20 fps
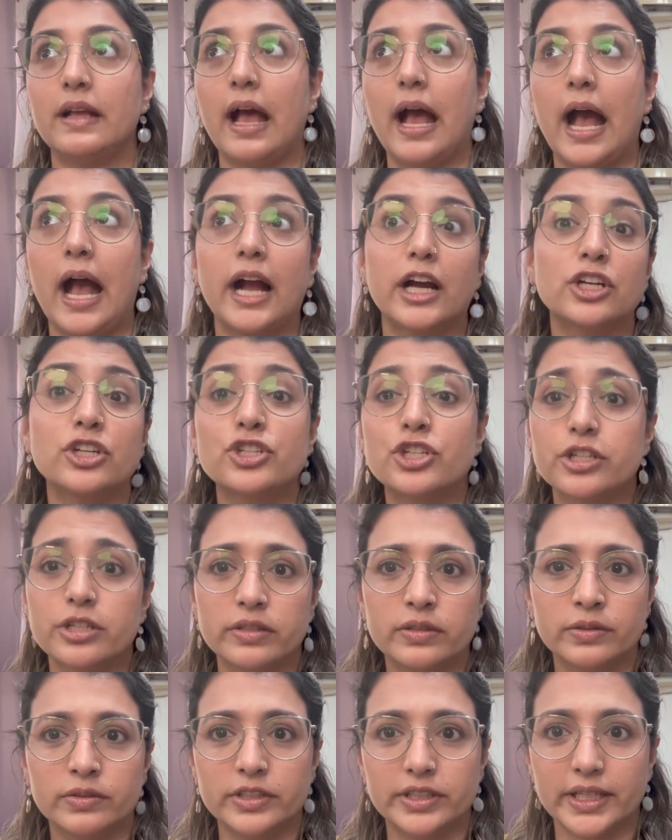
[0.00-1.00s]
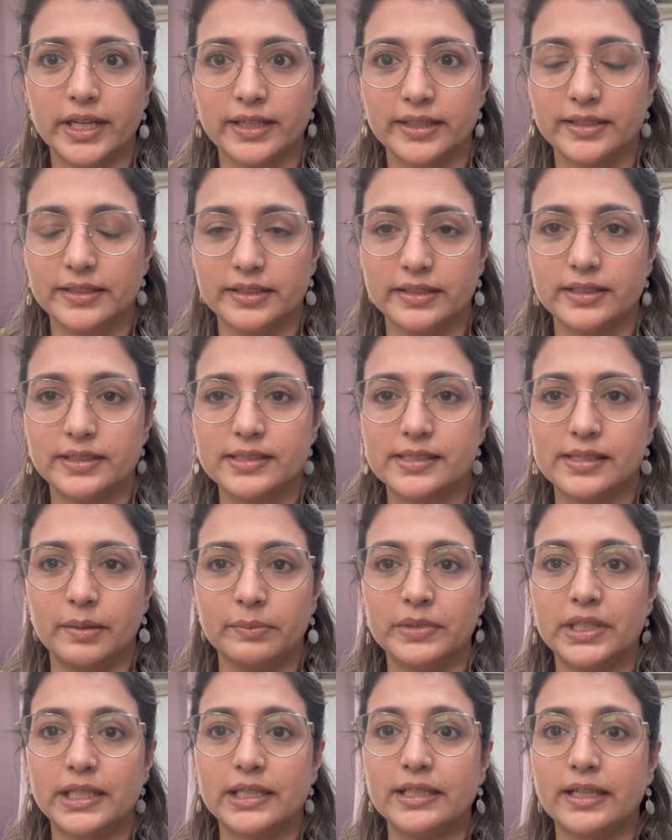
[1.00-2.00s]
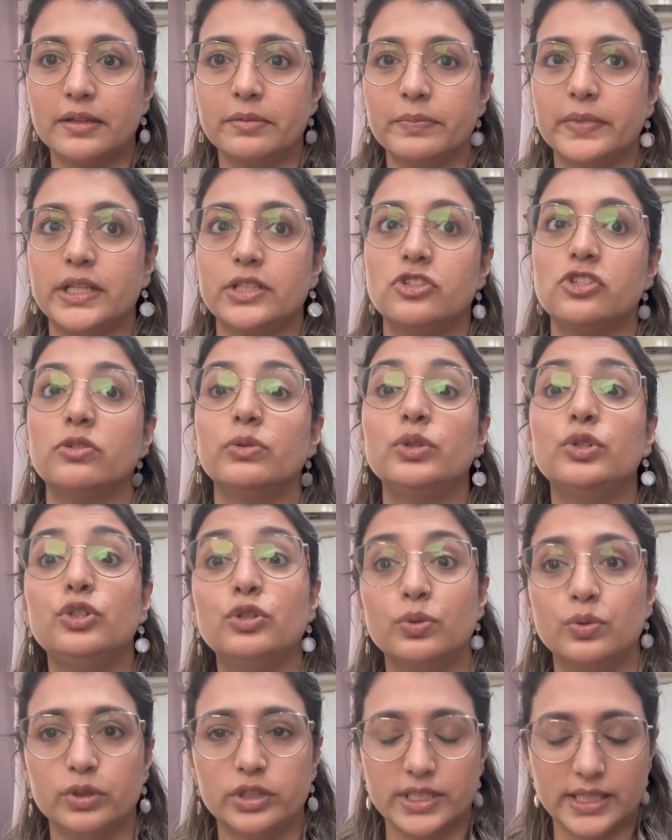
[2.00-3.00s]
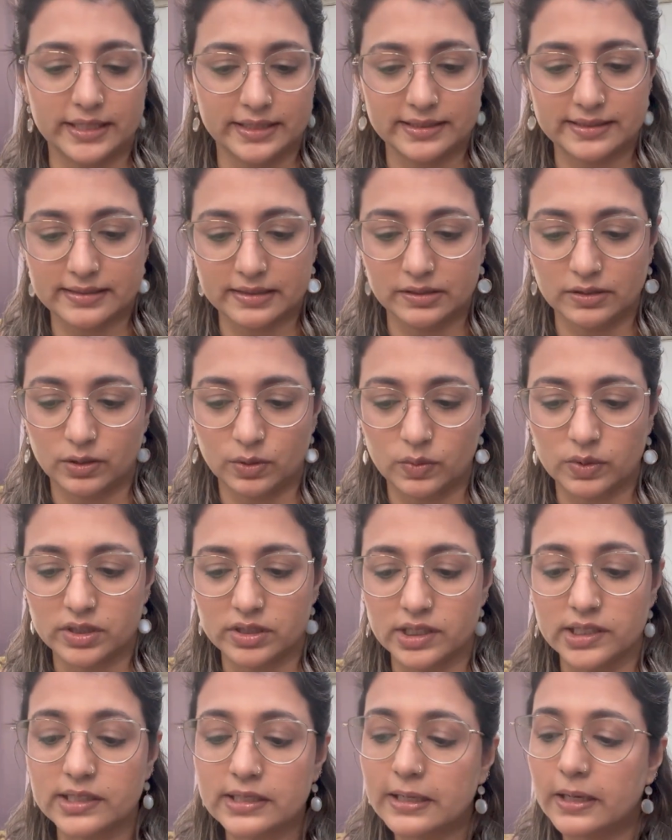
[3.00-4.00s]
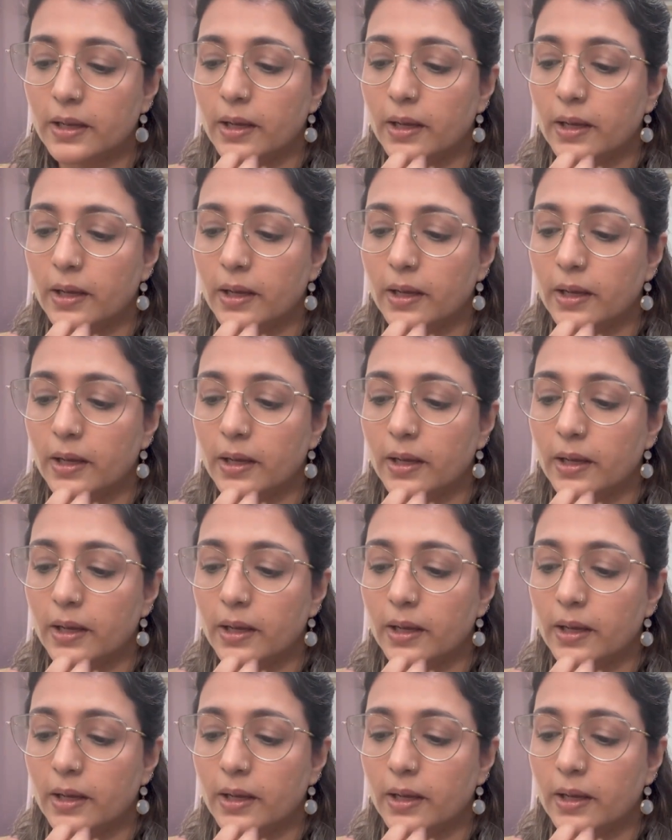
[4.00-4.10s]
action oriented, something that makes you do things in the world.